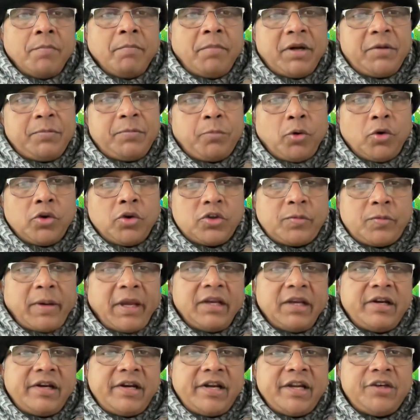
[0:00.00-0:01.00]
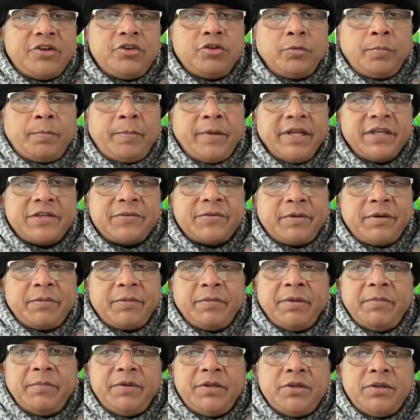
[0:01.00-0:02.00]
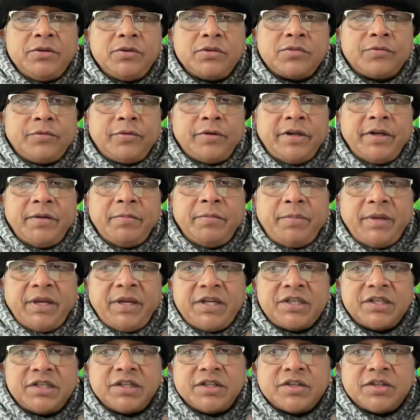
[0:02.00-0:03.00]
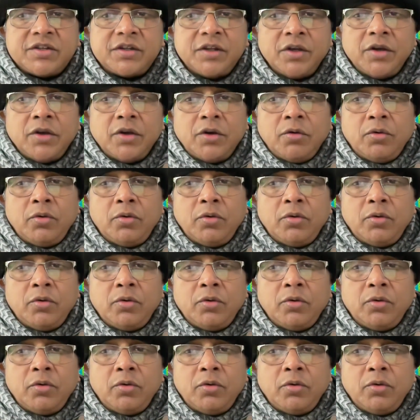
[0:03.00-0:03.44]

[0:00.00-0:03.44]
But post-pyloric tube placement may be useful in patients